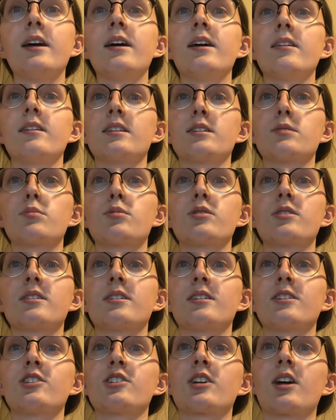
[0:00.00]
This
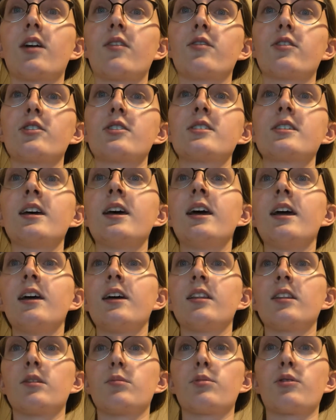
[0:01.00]
percentage covers
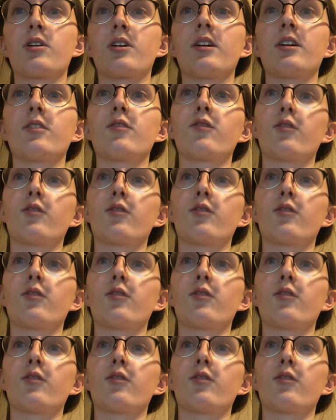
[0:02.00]
the period